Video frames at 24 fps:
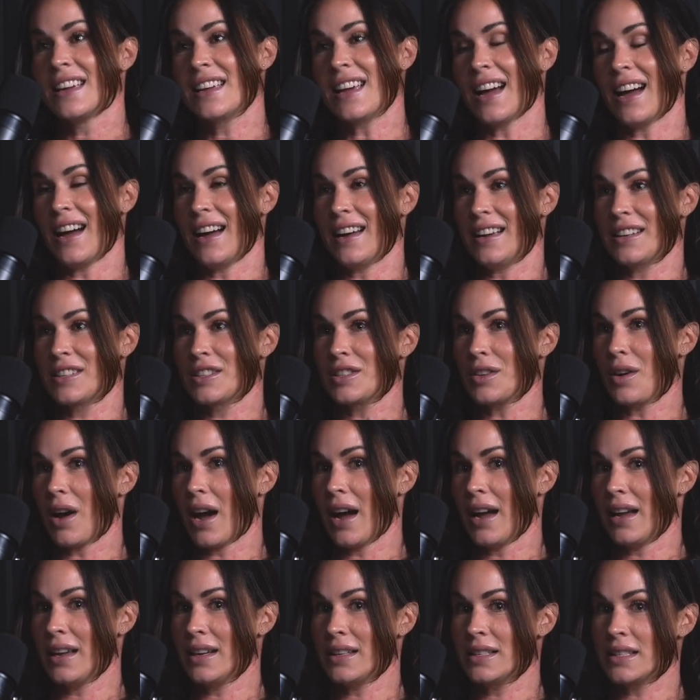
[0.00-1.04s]
Yeah. And so
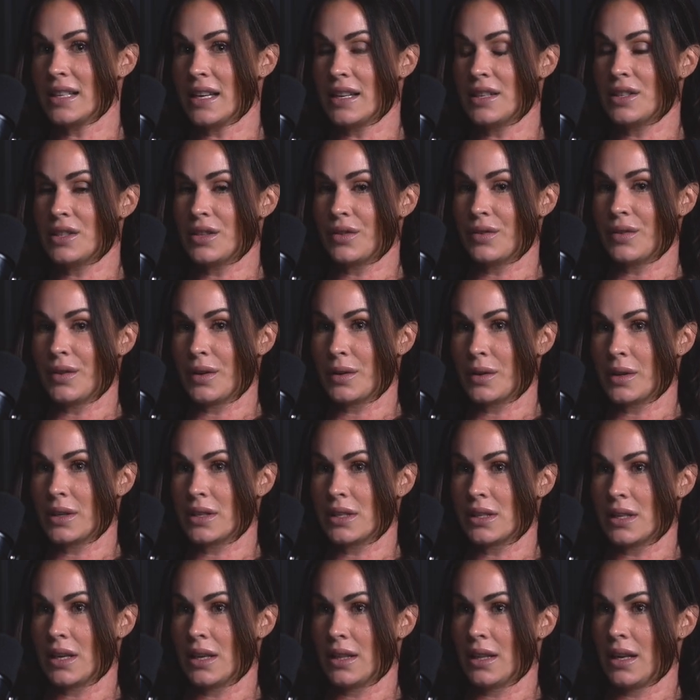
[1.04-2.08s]
I tend to
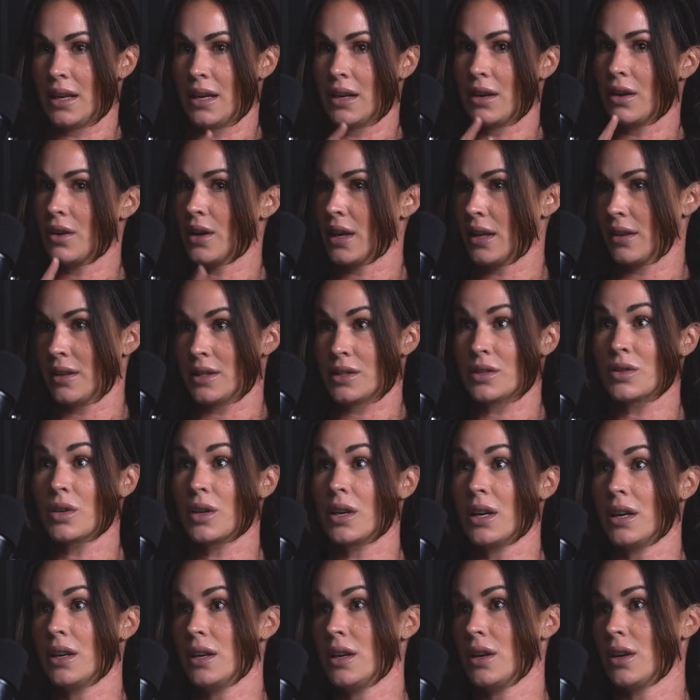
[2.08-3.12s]
focus on like, okay, let's
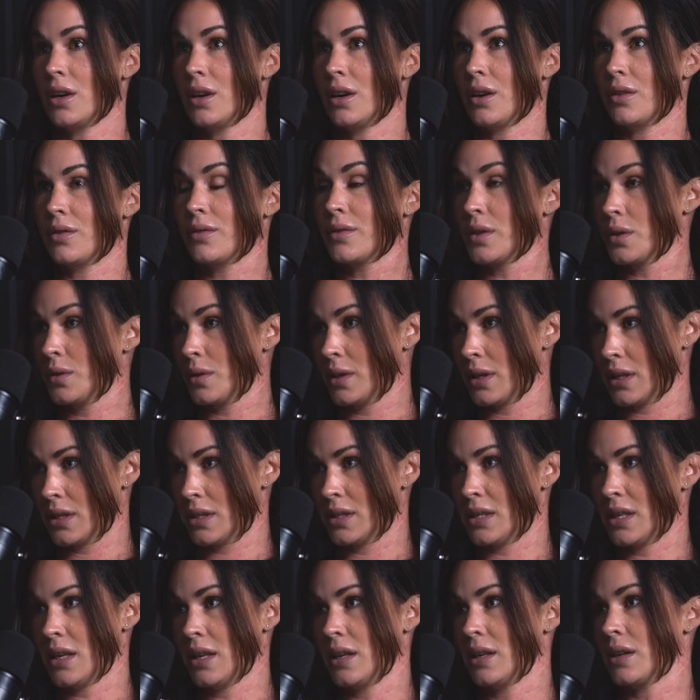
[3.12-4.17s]
look at your fluid
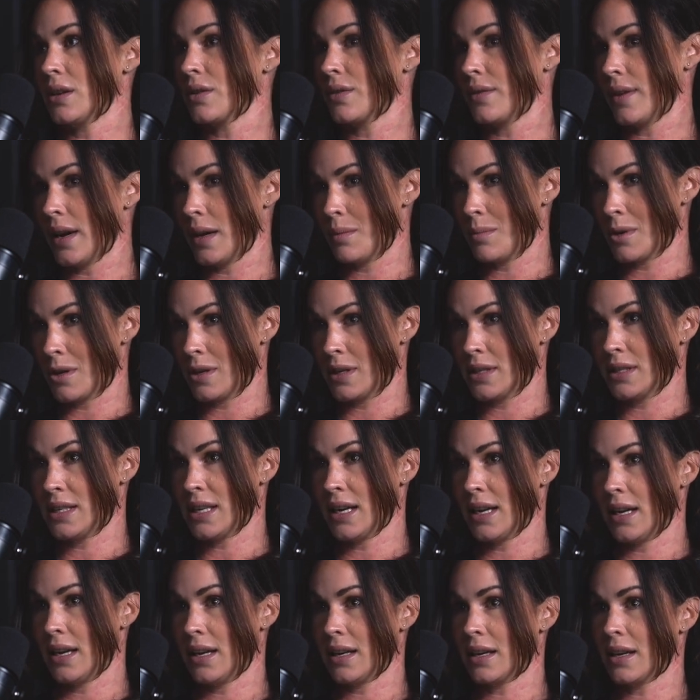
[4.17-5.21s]
intake, your fiber
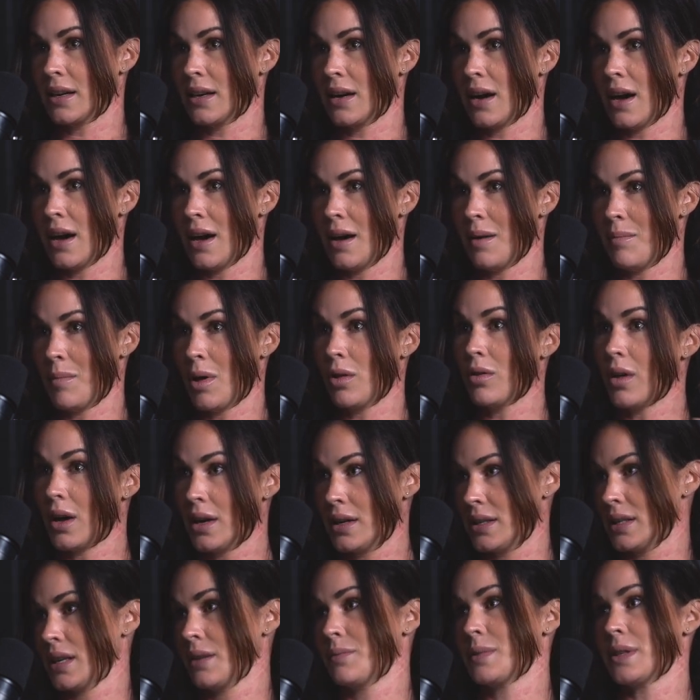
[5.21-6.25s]
intake. A lot
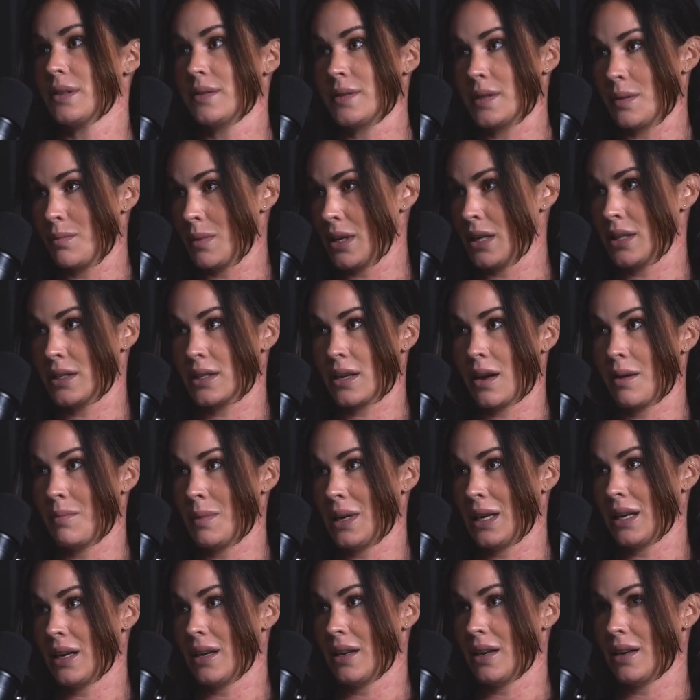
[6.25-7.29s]
of times if somebody's
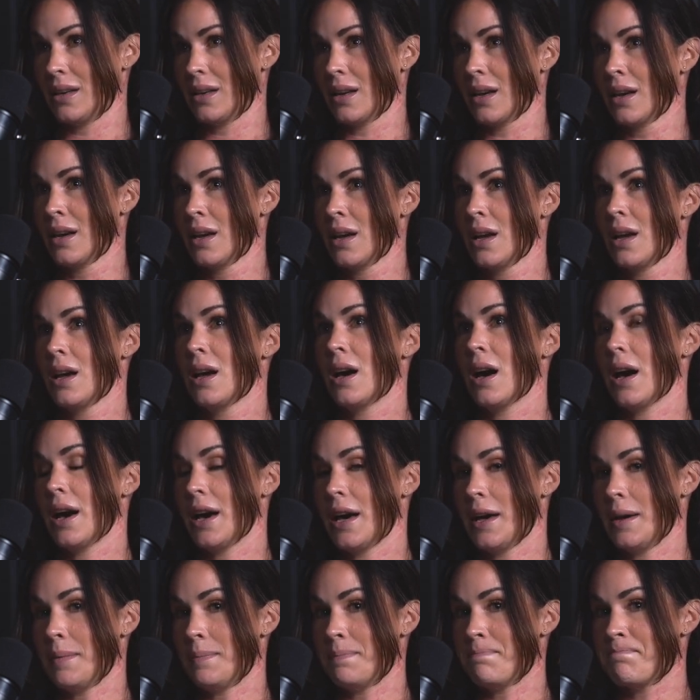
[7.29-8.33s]
coming in,
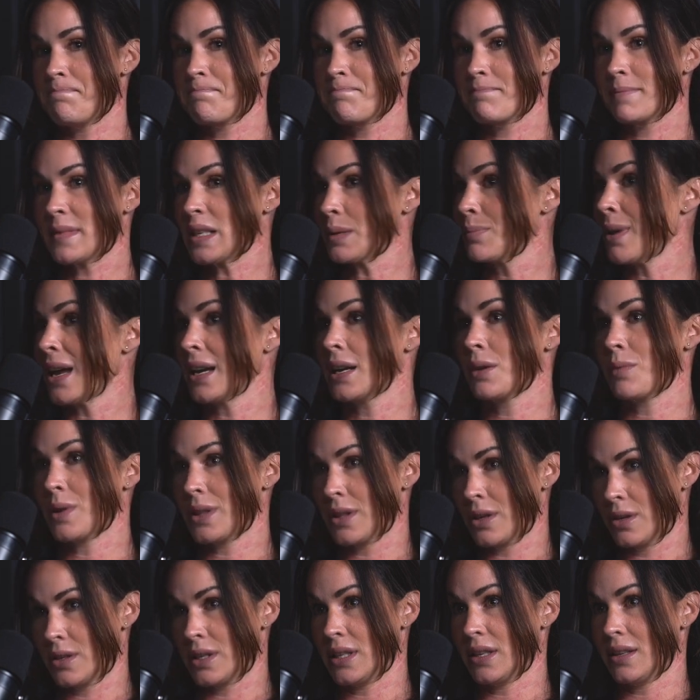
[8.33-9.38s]
depending what
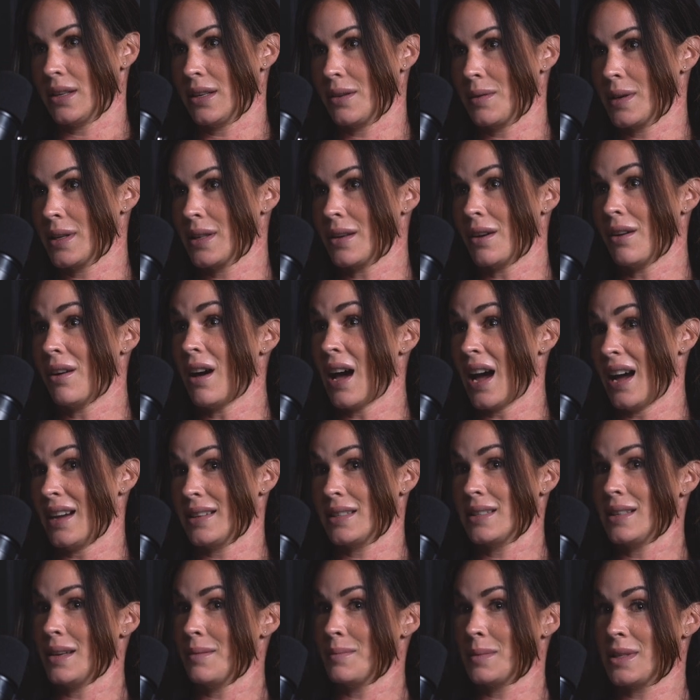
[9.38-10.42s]
they're dealing with, I'll
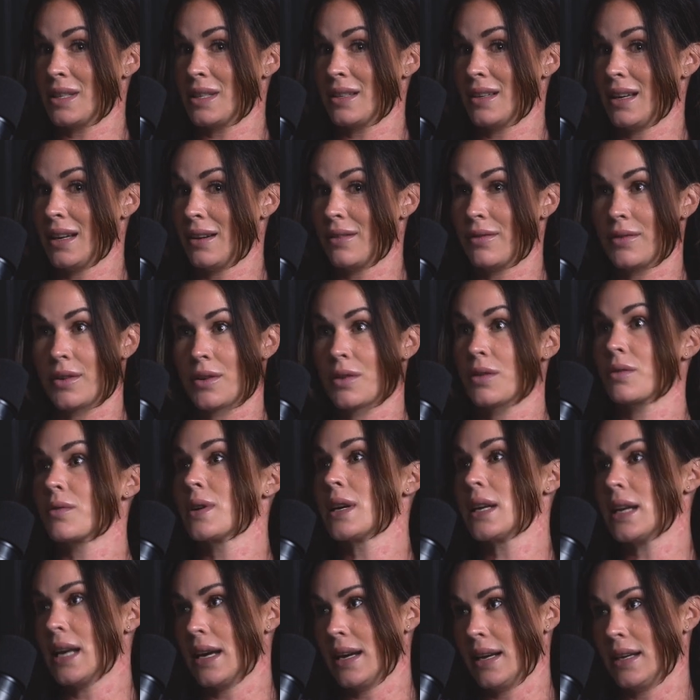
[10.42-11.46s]
ask them to like for
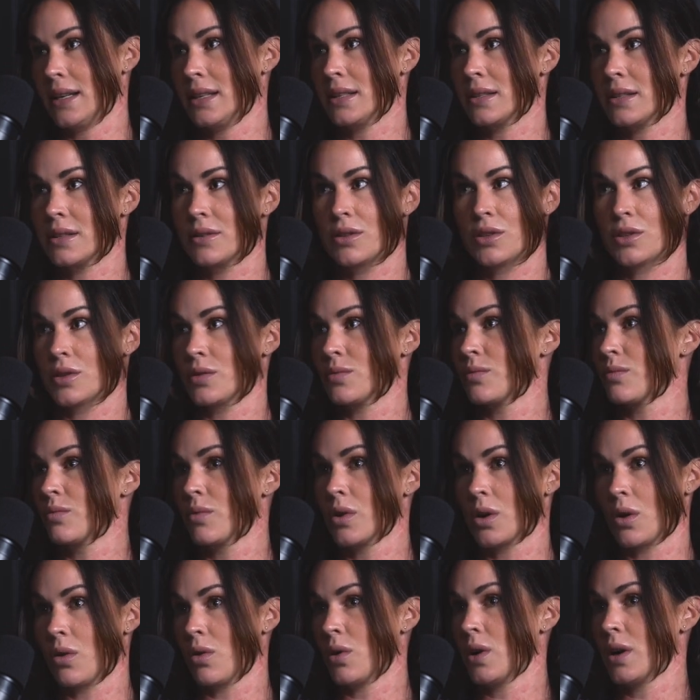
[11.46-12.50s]
3 days, just
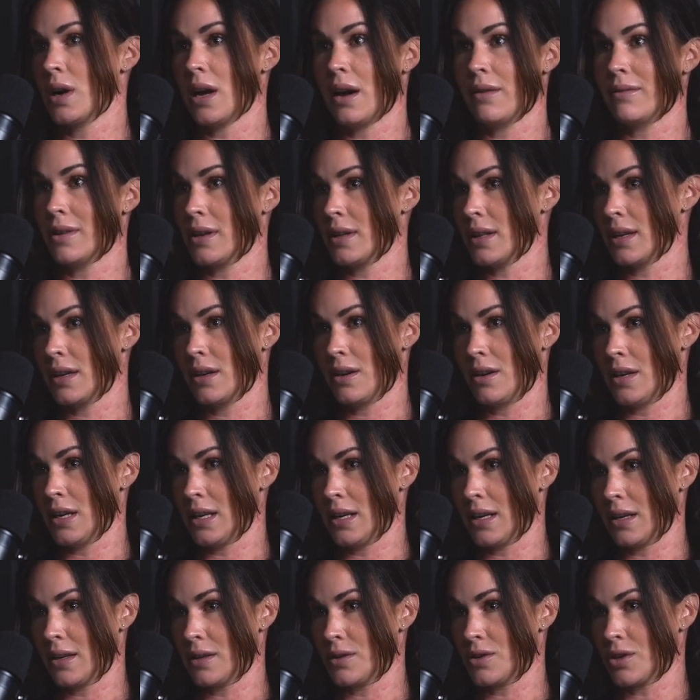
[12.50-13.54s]
record everything you're
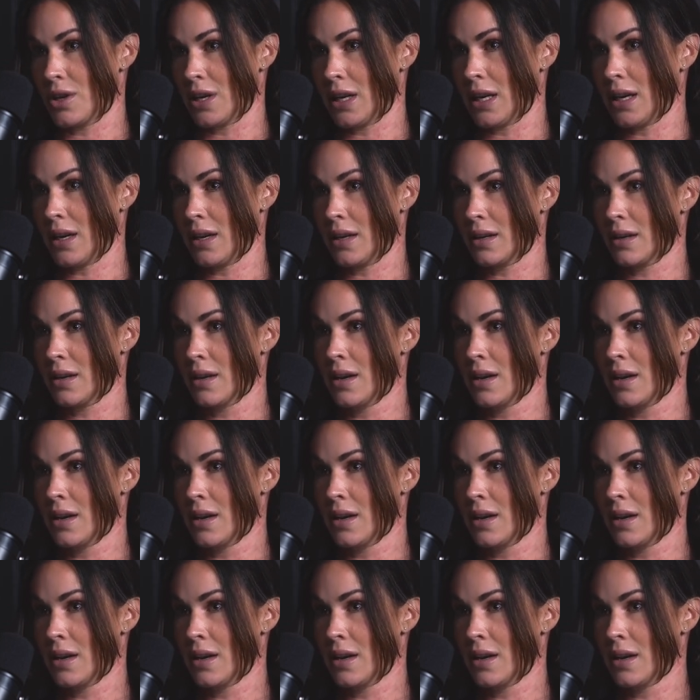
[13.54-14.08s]
eating and drinking.